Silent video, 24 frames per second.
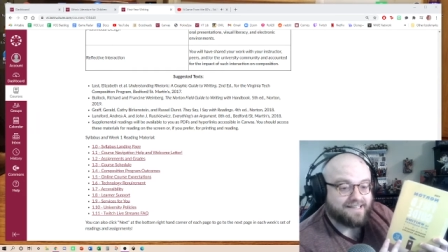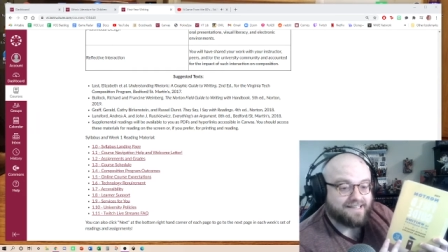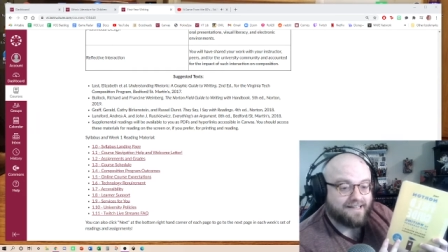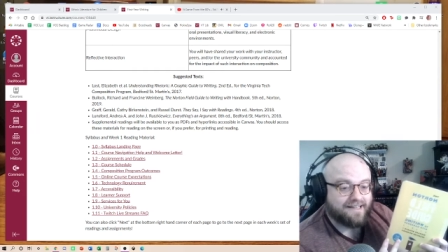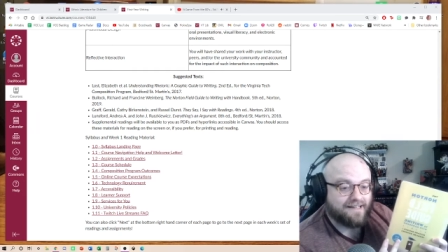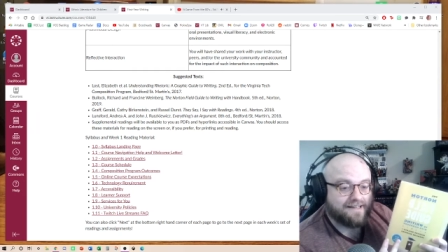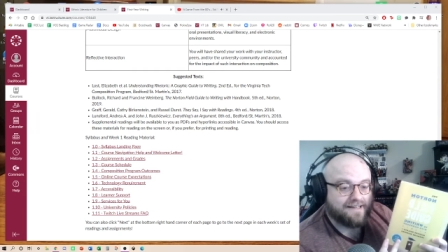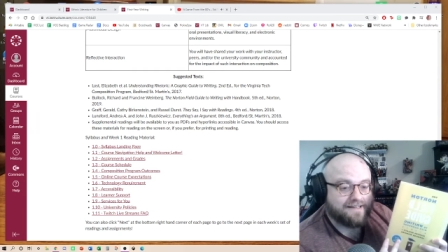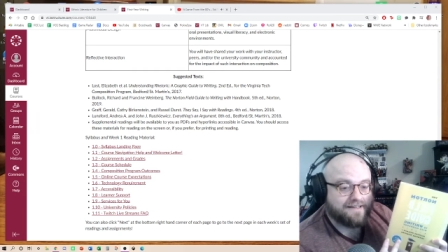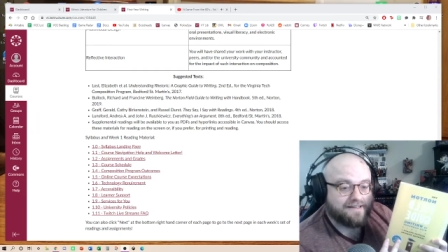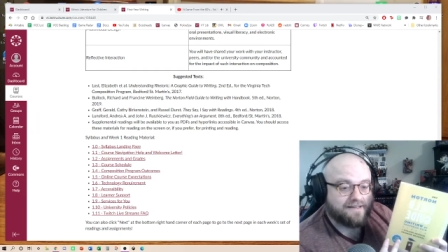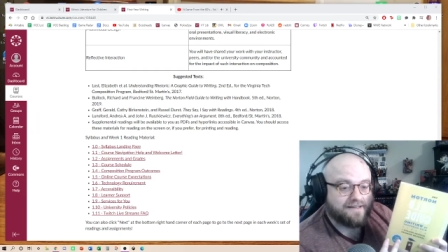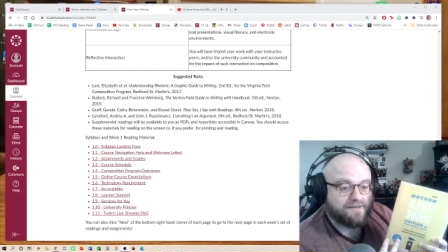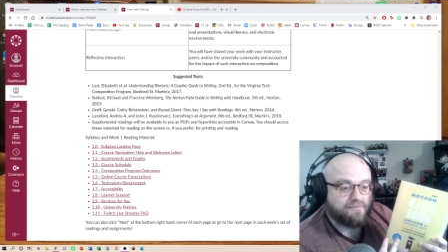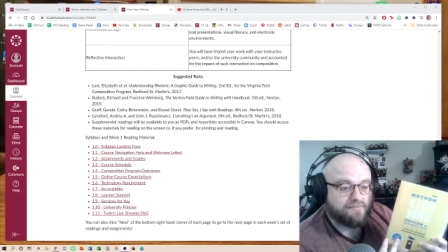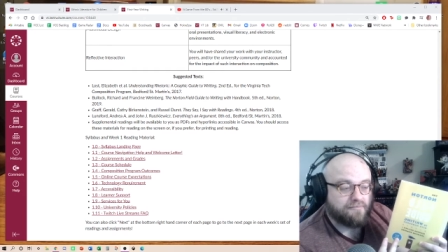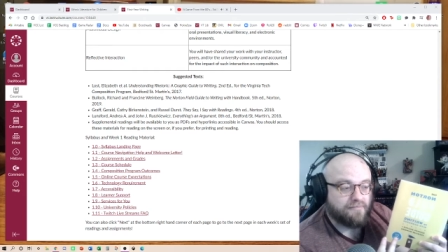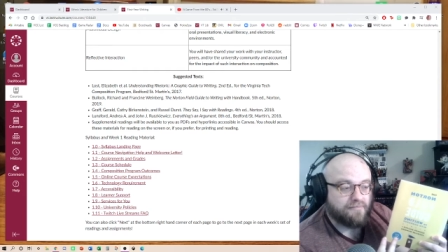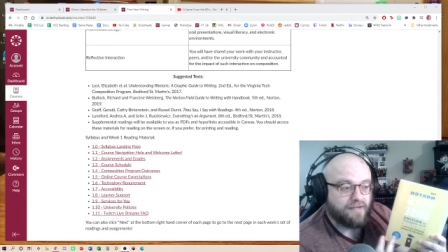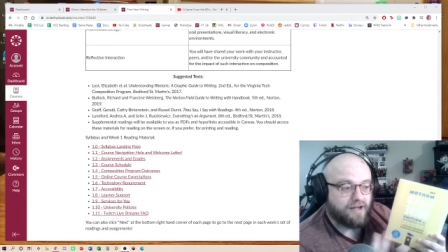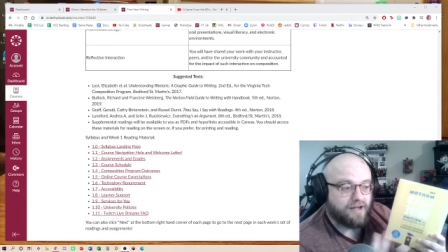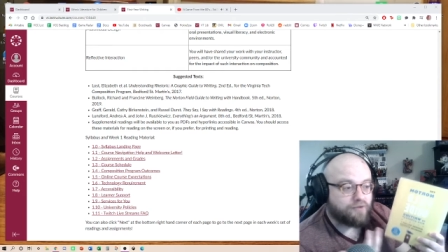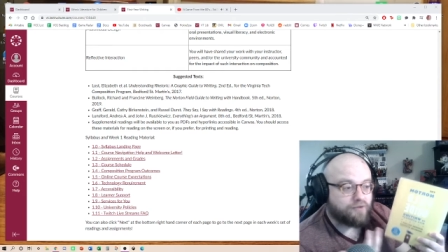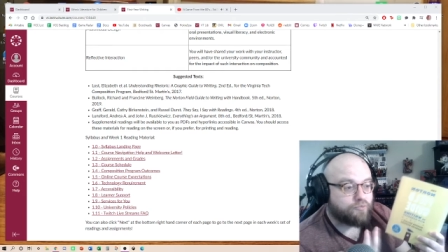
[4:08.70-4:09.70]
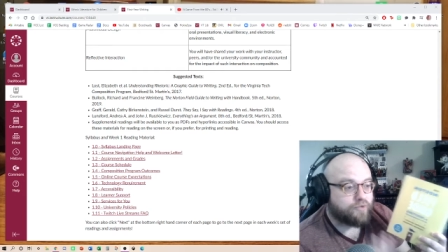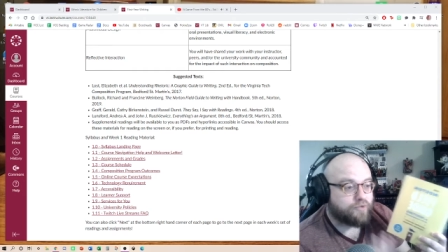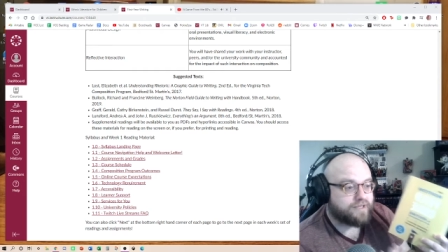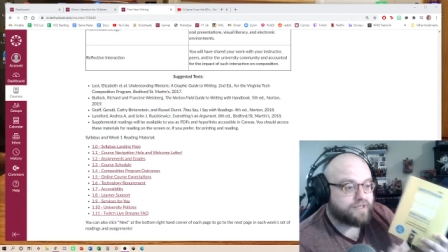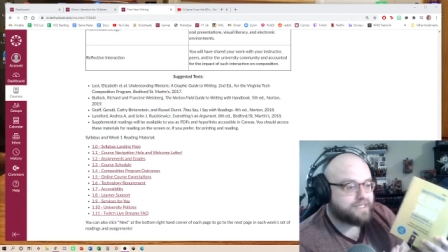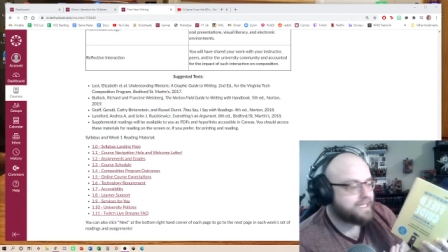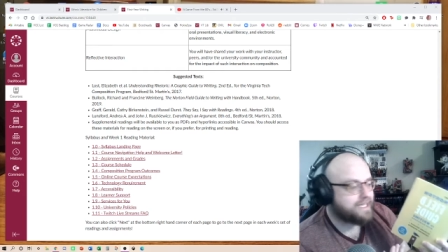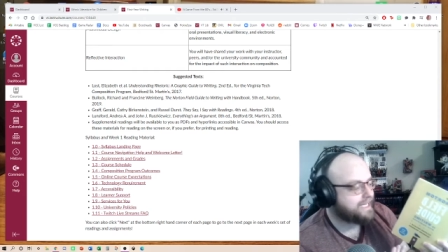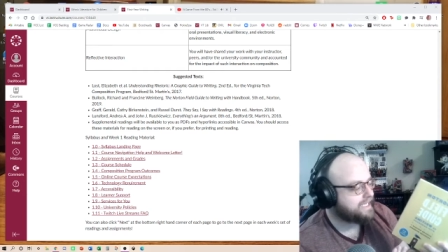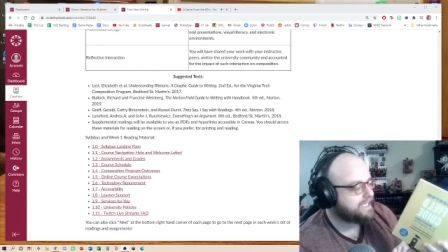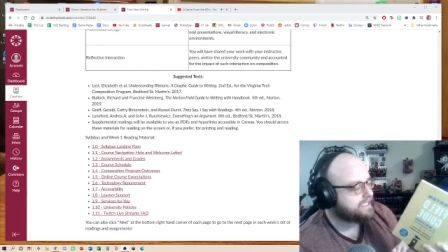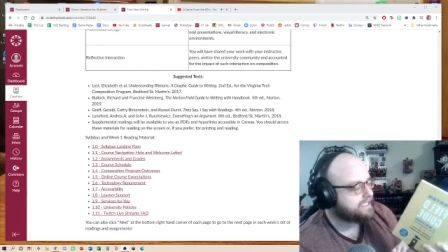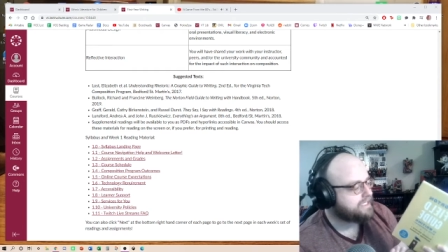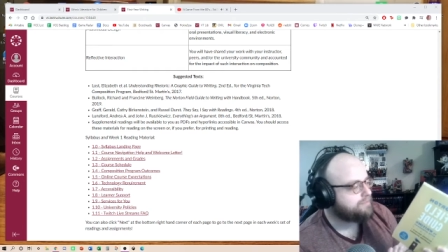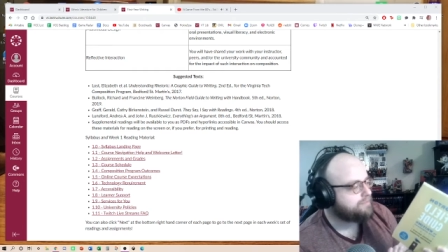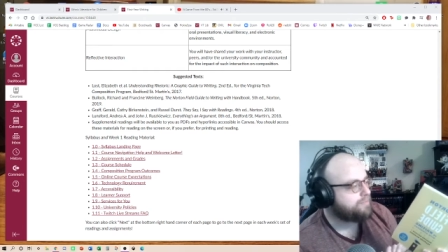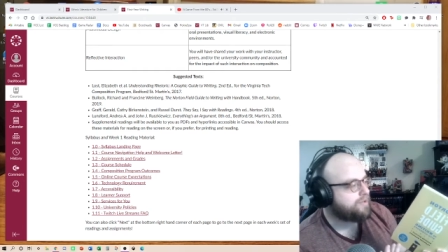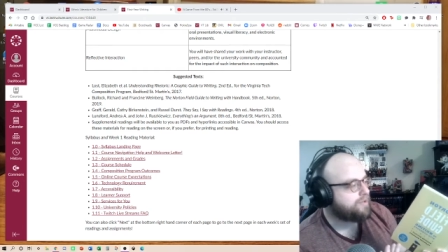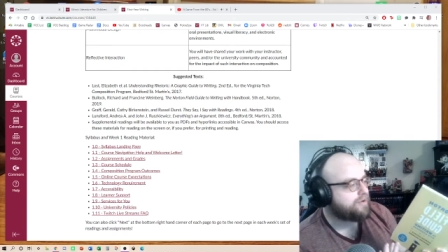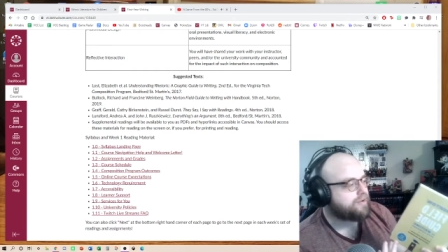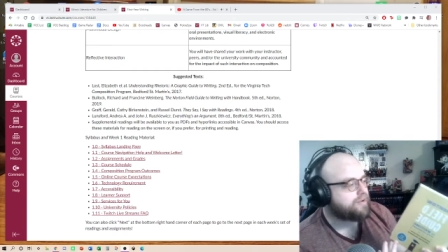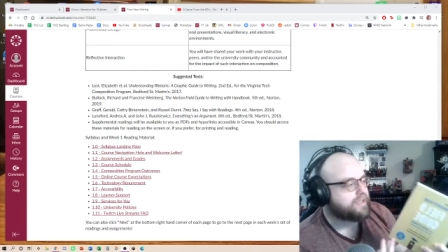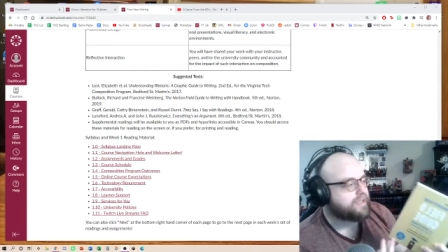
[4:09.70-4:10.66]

a really handy book.